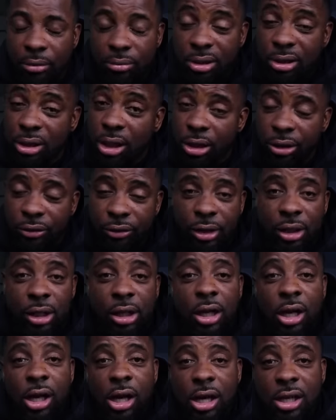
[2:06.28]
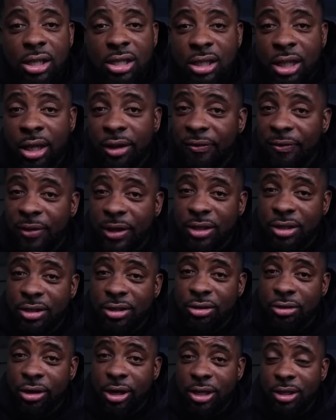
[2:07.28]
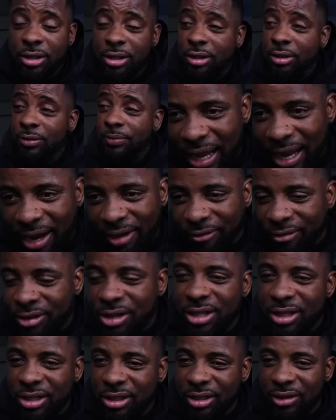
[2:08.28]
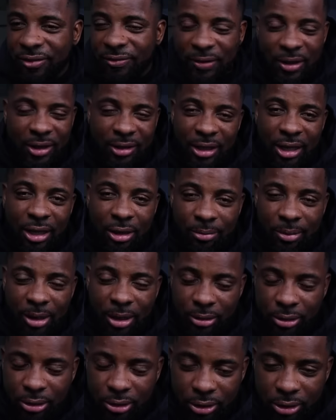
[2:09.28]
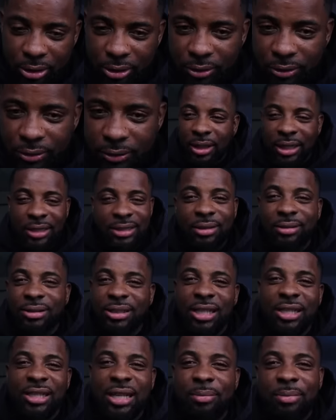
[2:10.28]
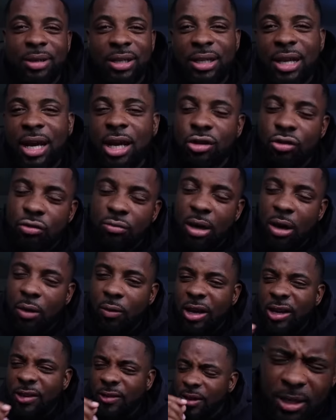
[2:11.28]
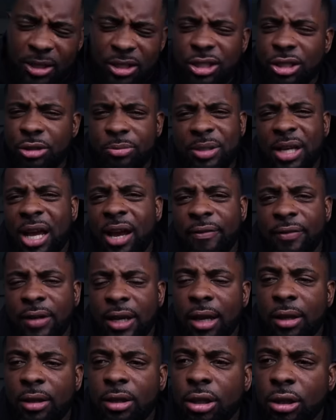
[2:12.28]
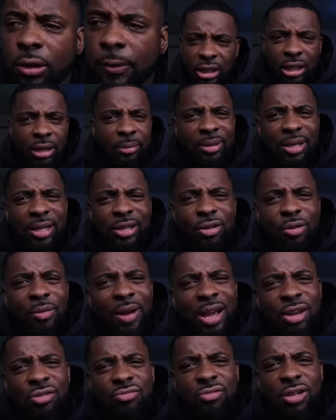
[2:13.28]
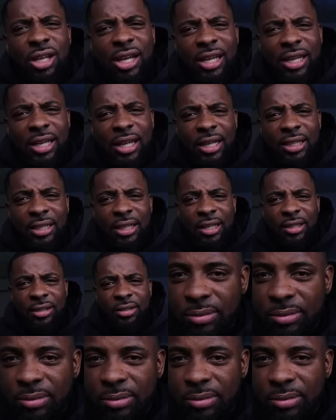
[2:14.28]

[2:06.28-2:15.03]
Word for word: I'm stuttering. Her stink face is crazy. I recently found out about this. Like sometimes I be in the house with my wife and she just be having that look, and I be like, "Yo, why are you looking like that?"